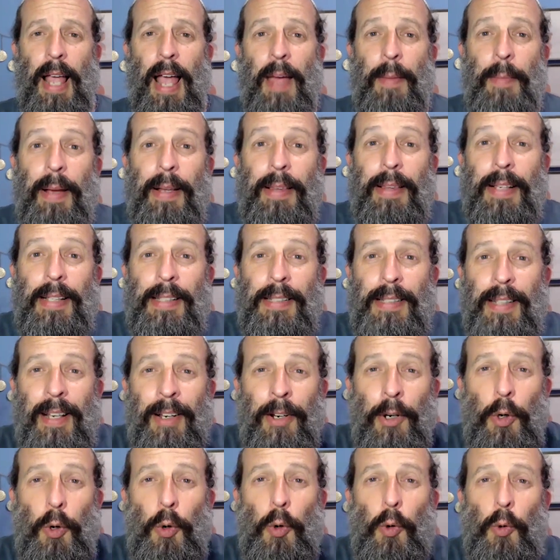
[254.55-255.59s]
and make this
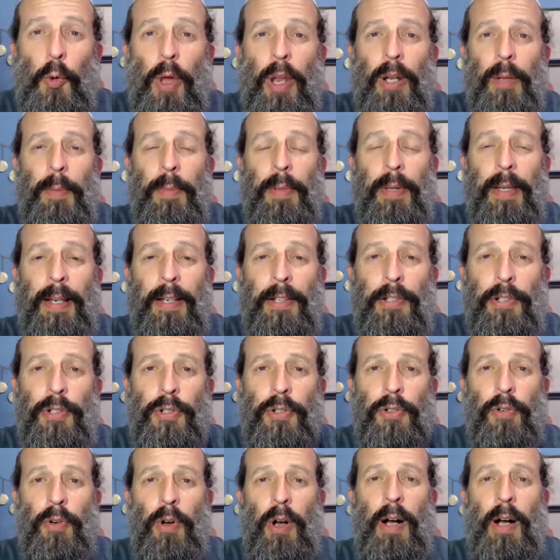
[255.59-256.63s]
incredibly
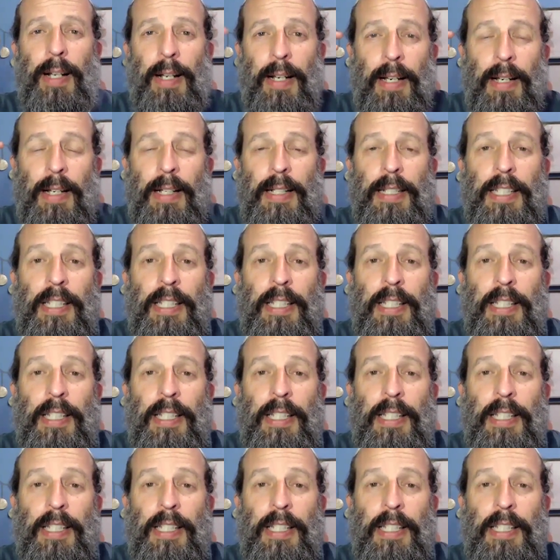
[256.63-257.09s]
strong